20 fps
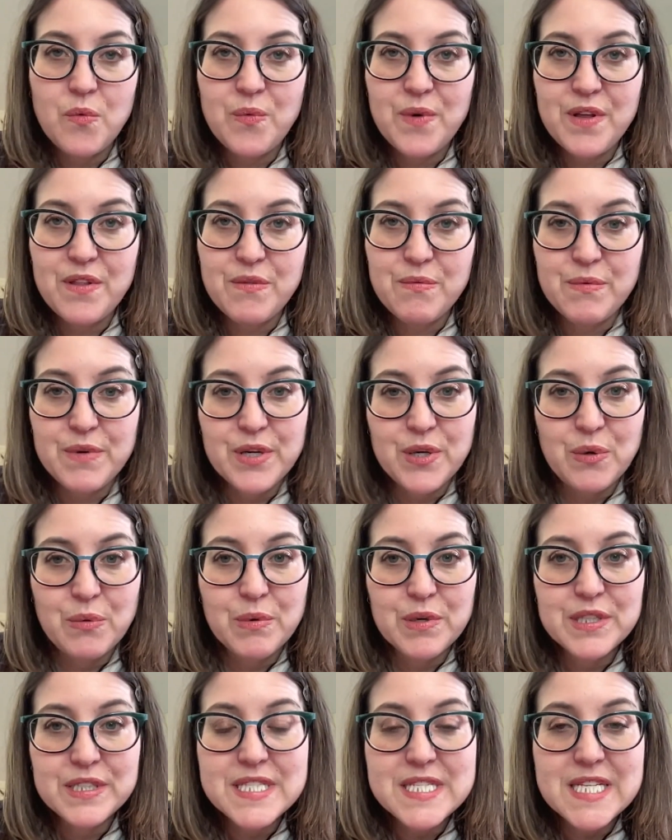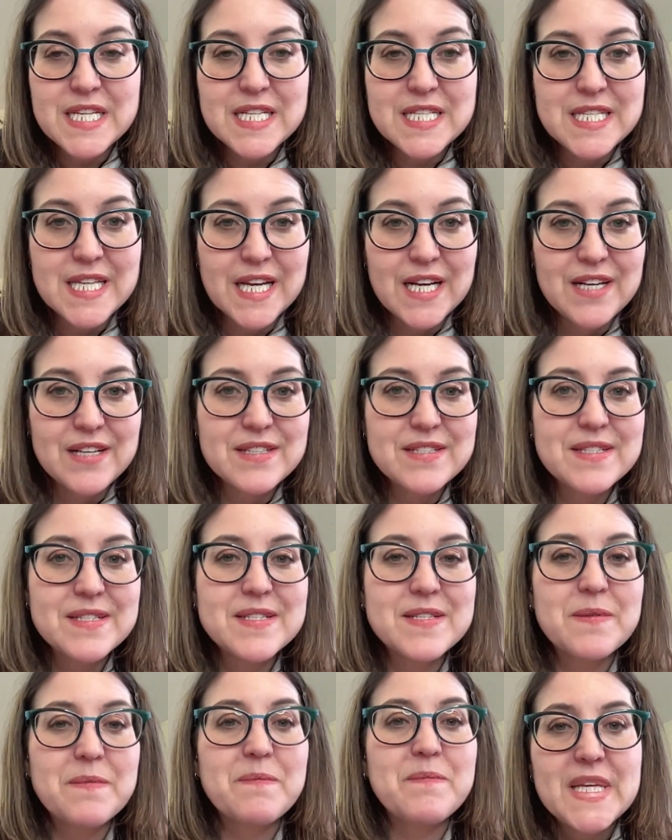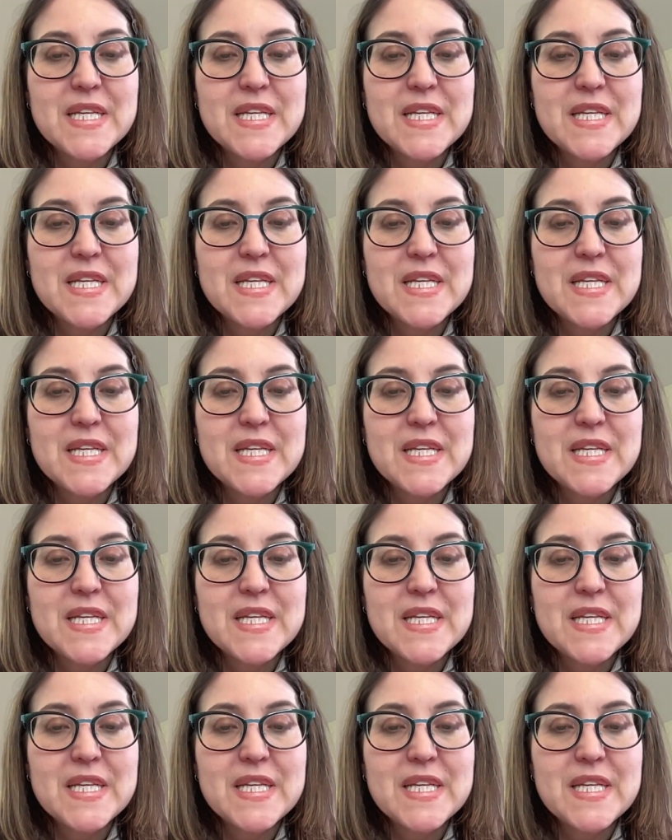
with real world details.